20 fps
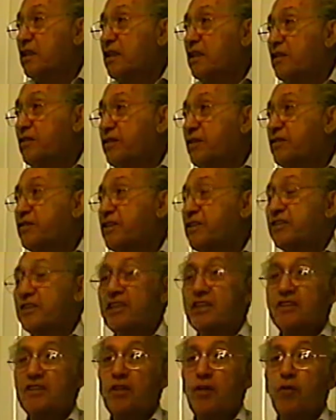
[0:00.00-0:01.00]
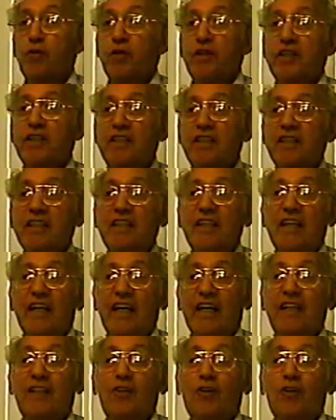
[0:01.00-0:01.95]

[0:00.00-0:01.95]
50 cents a week, and